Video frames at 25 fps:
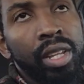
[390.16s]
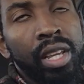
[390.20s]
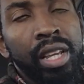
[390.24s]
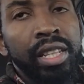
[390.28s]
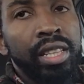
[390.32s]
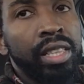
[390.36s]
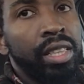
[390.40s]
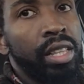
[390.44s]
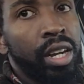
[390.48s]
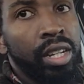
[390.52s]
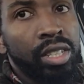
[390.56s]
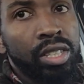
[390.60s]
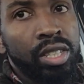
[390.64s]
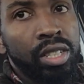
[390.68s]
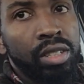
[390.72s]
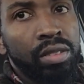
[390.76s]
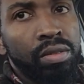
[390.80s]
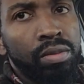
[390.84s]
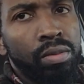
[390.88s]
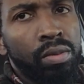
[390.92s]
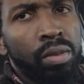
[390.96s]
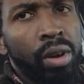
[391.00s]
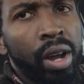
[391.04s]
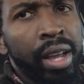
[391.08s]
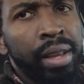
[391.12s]
It doesn't,
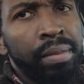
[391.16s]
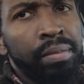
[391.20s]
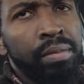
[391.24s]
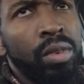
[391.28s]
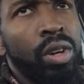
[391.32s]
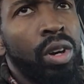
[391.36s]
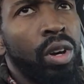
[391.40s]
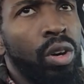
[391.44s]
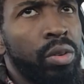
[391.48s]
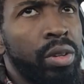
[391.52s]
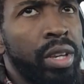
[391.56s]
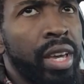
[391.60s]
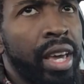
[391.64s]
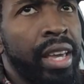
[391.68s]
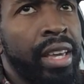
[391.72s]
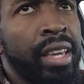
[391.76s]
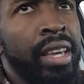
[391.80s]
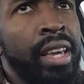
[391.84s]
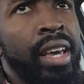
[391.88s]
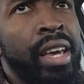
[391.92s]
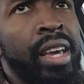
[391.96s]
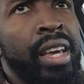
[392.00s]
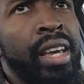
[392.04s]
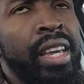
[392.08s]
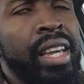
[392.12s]
right? Okay.
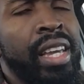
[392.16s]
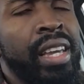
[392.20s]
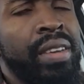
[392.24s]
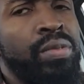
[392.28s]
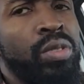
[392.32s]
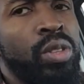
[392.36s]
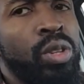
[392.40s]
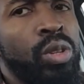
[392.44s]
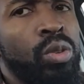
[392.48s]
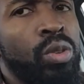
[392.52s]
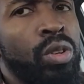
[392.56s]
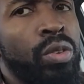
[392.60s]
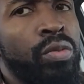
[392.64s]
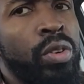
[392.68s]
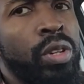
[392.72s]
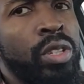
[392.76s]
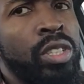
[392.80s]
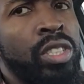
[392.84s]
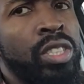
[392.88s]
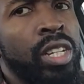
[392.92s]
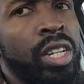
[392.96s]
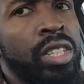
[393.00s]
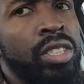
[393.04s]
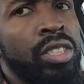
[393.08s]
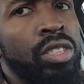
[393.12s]
If the
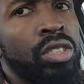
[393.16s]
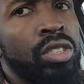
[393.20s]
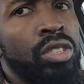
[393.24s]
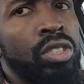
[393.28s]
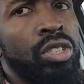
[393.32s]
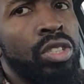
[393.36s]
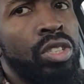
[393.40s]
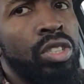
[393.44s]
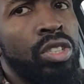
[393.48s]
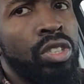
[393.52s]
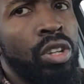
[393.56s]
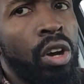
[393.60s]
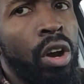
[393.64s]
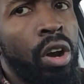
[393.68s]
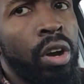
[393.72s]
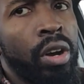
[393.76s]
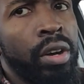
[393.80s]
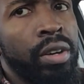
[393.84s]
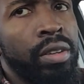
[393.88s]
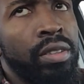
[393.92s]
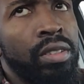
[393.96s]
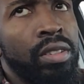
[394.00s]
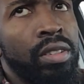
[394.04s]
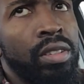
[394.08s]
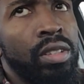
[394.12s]
universe doesn't
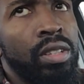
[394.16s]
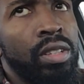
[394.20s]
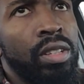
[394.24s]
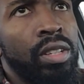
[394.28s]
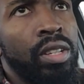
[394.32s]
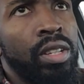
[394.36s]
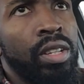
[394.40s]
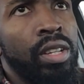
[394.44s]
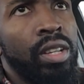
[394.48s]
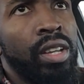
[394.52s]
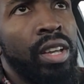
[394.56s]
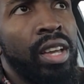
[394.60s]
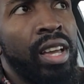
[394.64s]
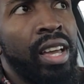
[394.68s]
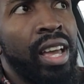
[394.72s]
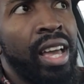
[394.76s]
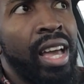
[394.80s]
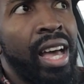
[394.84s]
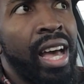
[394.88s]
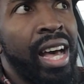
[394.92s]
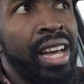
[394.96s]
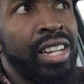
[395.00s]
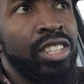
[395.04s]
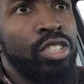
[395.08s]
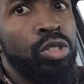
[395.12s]
start,
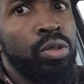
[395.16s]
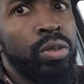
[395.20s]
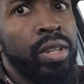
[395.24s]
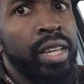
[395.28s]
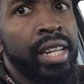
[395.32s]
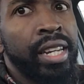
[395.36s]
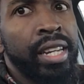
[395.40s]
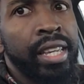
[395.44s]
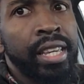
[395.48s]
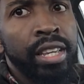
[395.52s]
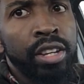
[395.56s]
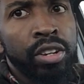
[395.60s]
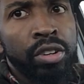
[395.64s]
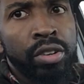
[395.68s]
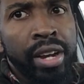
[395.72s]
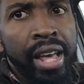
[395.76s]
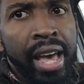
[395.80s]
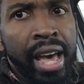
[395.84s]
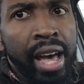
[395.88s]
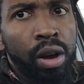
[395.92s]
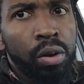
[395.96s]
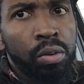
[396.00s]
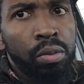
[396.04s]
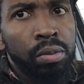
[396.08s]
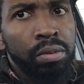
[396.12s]
how'd you get here
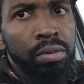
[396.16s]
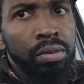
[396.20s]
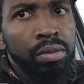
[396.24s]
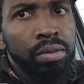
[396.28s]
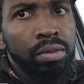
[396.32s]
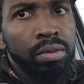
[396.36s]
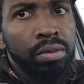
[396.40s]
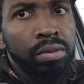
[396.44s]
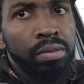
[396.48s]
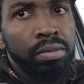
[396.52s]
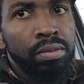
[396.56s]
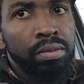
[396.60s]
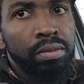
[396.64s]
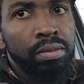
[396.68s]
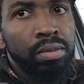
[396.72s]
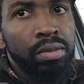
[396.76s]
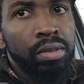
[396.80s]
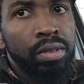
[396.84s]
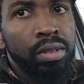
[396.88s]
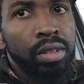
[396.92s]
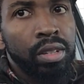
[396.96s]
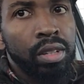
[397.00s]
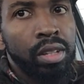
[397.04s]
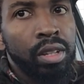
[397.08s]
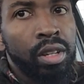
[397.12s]
now?
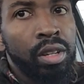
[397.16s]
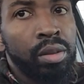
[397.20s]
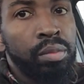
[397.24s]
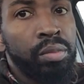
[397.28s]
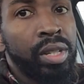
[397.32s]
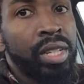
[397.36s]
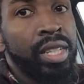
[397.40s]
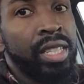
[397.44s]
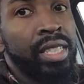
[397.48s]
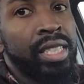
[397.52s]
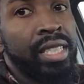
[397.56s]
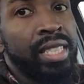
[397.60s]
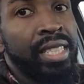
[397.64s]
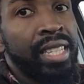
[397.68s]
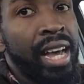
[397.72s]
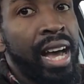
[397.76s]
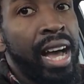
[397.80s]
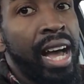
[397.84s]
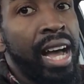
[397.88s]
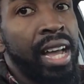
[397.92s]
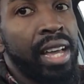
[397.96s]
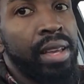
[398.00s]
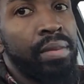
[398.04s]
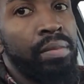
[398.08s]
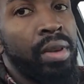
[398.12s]
Because
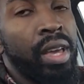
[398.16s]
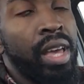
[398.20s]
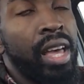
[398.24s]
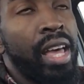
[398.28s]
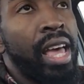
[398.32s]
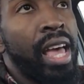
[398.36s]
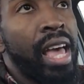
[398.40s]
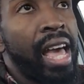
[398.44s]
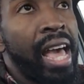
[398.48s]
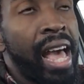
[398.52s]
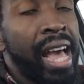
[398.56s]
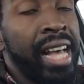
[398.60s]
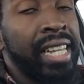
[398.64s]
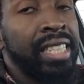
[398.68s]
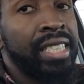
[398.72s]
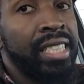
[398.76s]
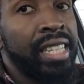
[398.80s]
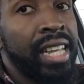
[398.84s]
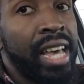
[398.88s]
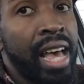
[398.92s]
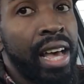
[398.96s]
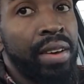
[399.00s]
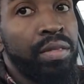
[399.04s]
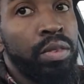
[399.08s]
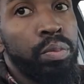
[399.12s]
time has
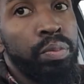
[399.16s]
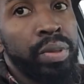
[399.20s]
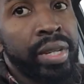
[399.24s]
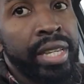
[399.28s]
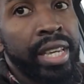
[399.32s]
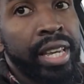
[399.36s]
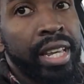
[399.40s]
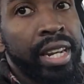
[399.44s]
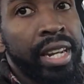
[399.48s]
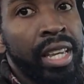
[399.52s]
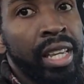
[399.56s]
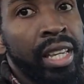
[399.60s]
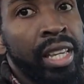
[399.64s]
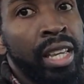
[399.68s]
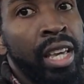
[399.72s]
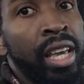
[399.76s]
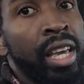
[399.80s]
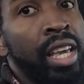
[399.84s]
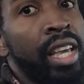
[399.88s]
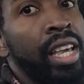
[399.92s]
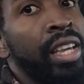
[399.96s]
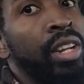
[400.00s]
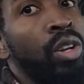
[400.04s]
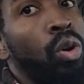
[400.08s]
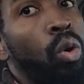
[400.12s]
to have a beginning
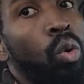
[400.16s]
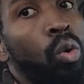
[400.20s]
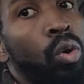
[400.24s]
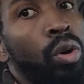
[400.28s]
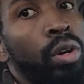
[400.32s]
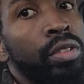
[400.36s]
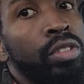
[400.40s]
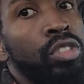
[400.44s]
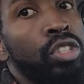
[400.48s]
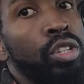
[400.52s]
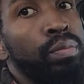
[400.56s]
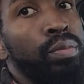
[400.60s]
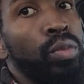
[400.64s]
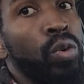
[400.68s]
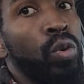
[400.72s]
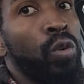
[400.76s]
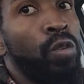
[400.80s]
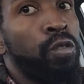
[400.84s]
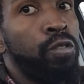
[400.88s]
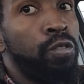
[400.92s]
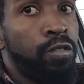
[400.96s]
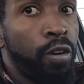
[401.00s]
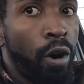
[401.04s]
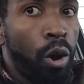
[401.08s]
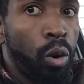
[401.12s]
in order to
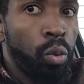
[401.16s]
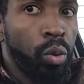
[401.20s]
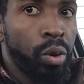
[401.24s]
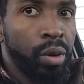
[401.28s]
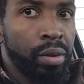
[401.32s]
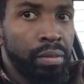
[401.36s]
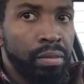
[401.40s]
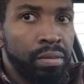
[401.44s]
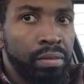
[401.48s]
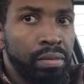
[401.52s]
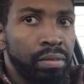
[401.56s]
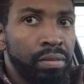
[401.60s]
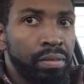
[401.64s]
move forward.